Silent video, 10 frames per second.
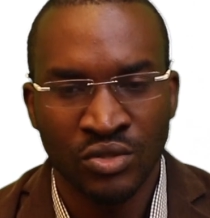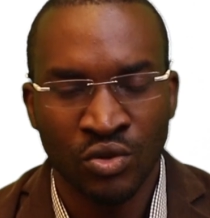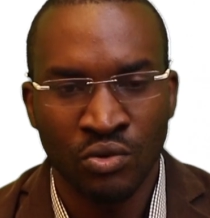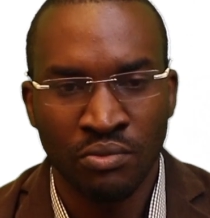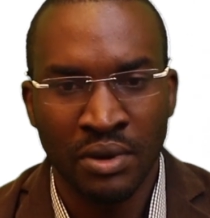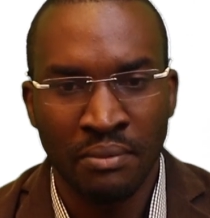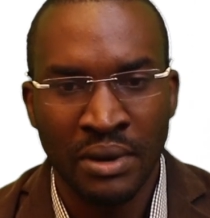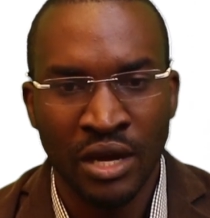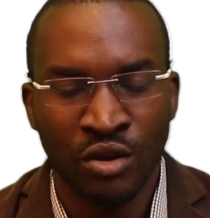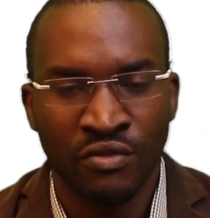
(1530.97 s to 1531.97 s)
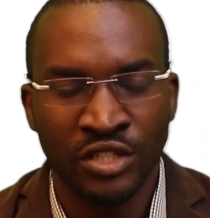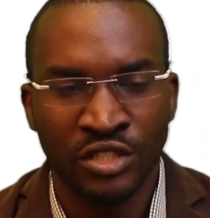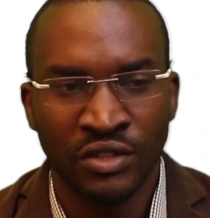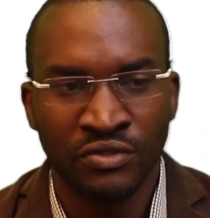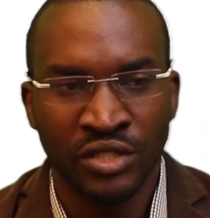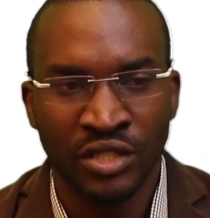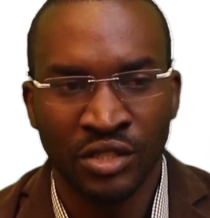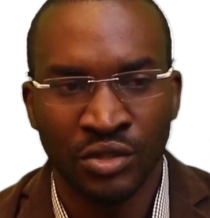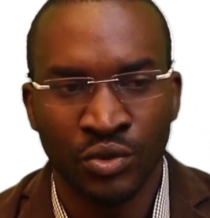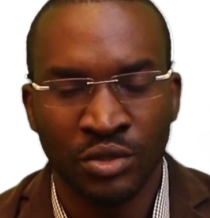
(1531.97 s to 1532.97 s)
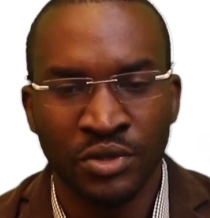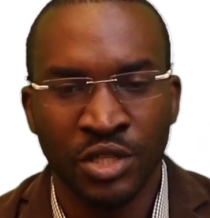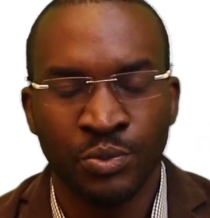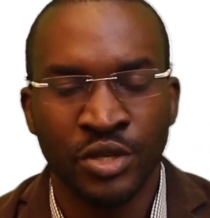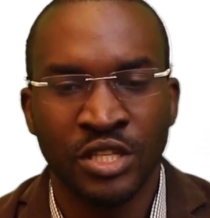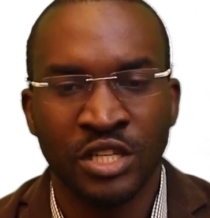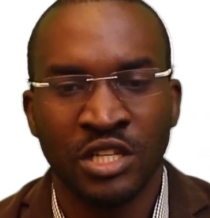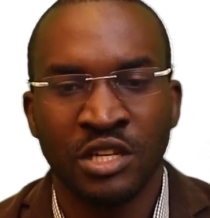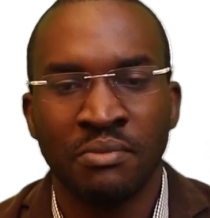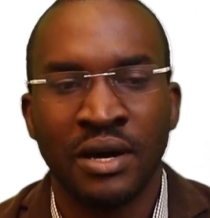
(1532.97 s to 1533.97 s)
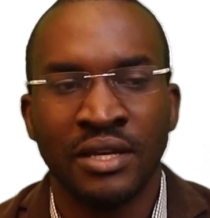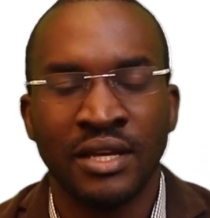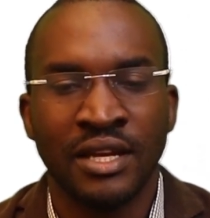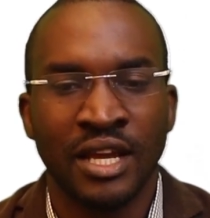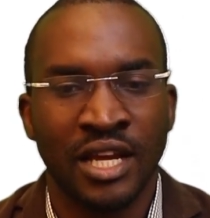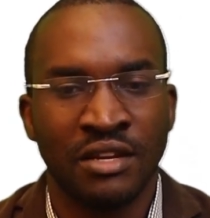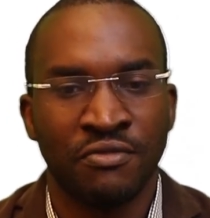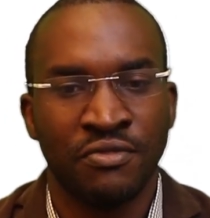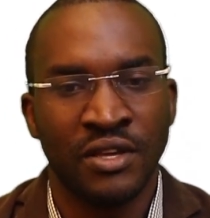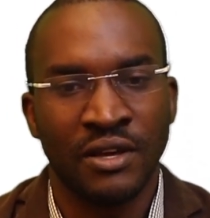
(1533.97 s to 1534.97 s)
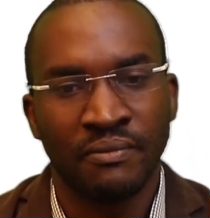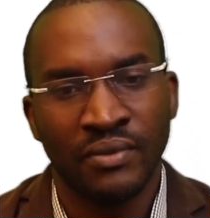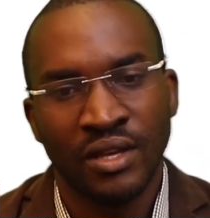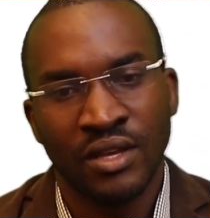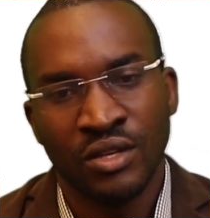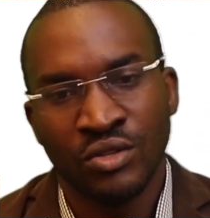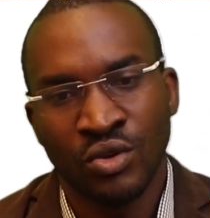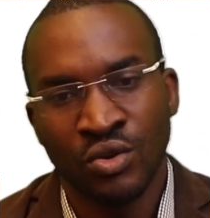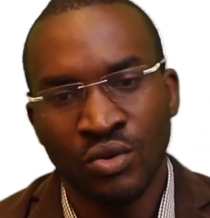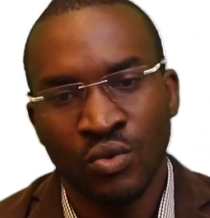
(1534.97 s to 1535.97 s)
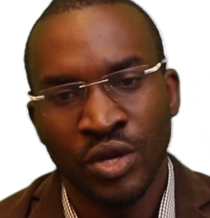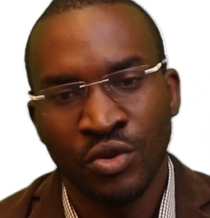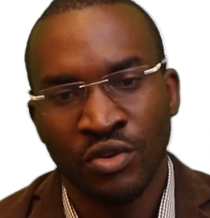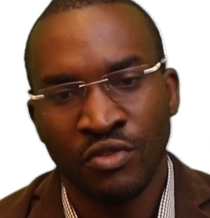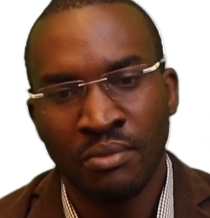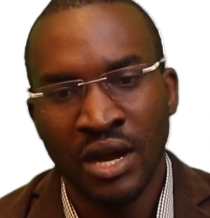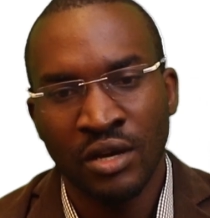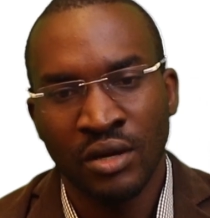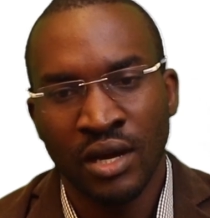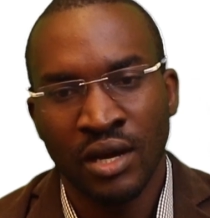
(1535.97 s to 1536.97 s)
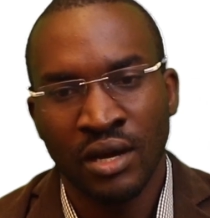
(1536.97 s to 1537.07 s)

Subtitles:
So bank overdraft will be represented by a negative figure. So when you have a bank